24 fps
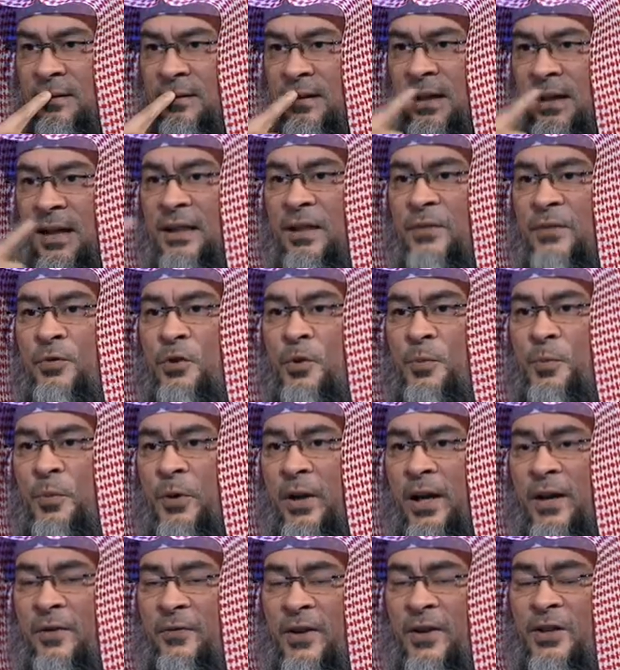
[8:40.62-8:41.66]
That if you
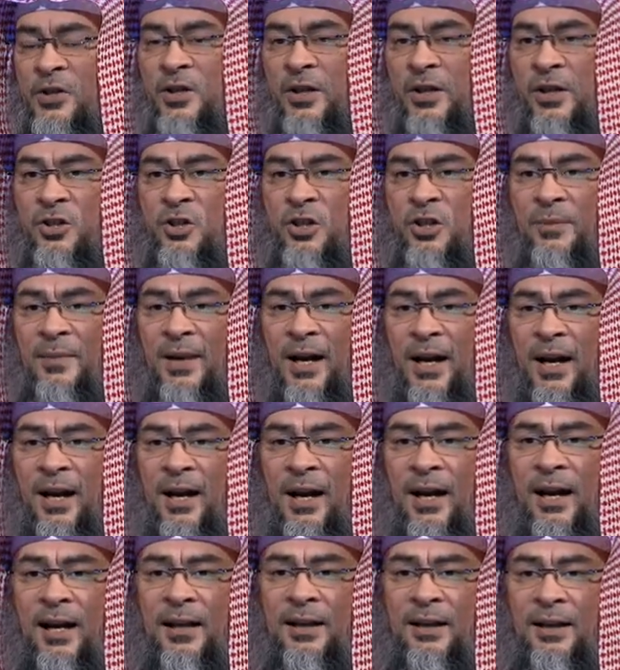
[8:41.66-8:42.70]
pray Fajr in
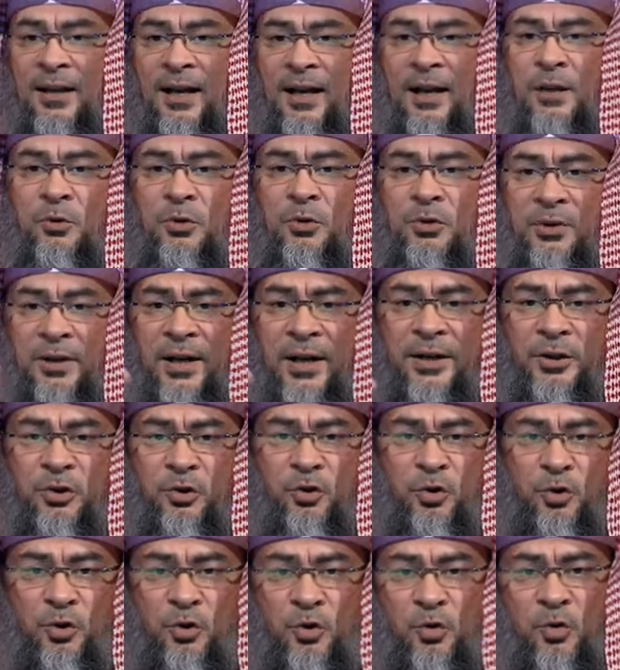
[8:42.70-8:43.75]
Jama'ah, Allah would write
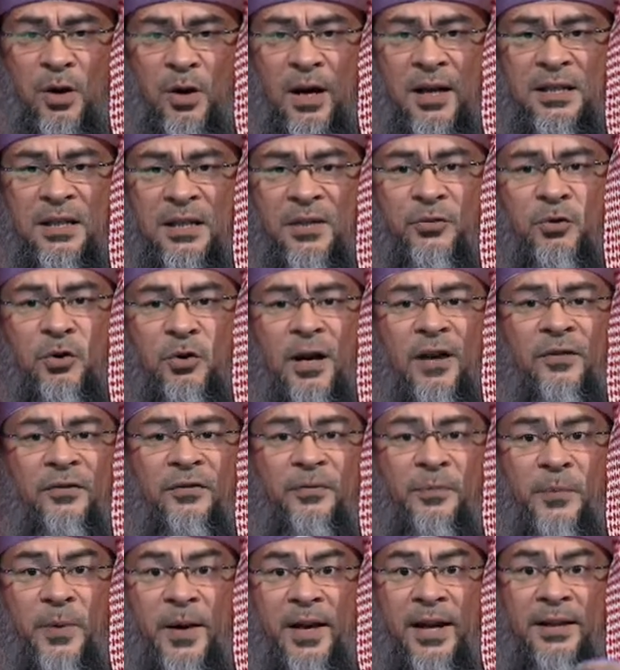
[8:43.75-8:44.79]
to you as if you have
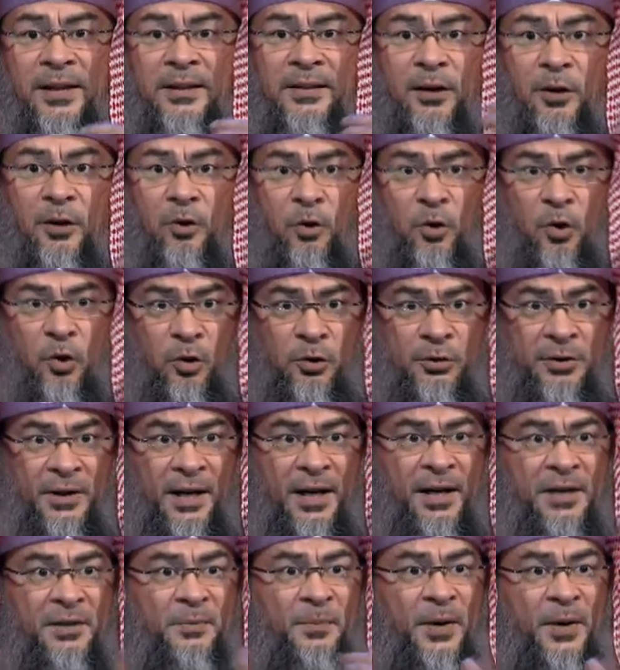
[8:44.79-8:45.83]
prayed the whole
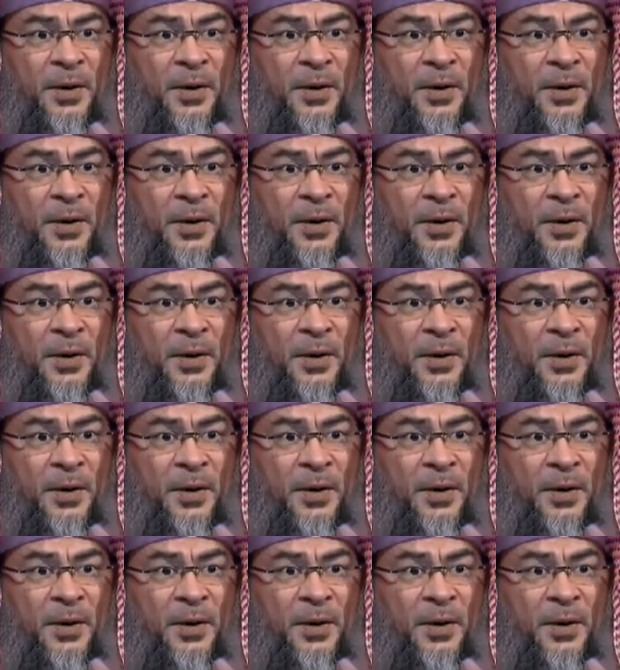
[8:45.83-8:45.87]
night